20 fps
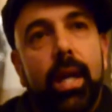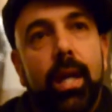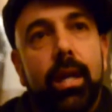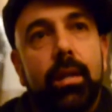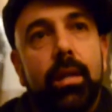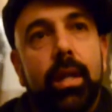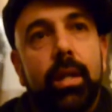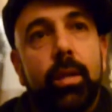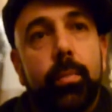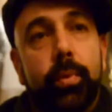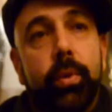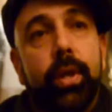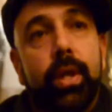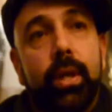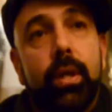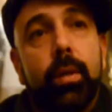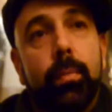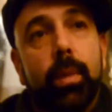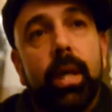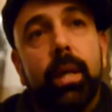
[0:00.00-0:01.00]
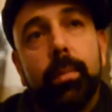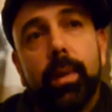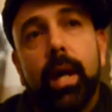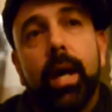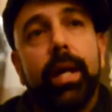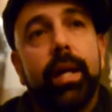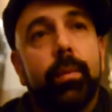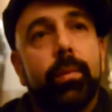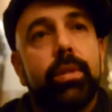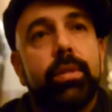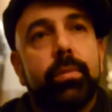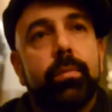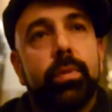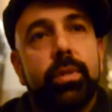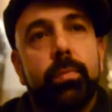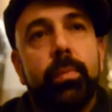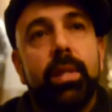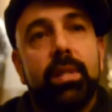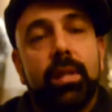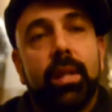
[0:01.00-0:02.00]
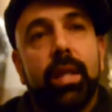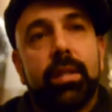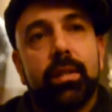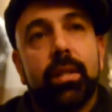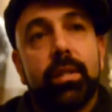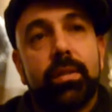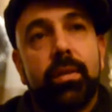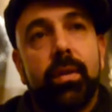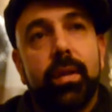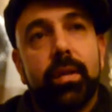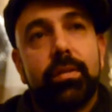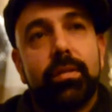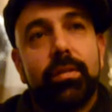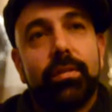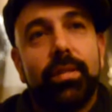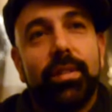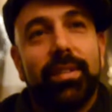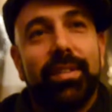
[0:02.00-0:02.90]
and they're putting good money behind it, which means a lot to us artists.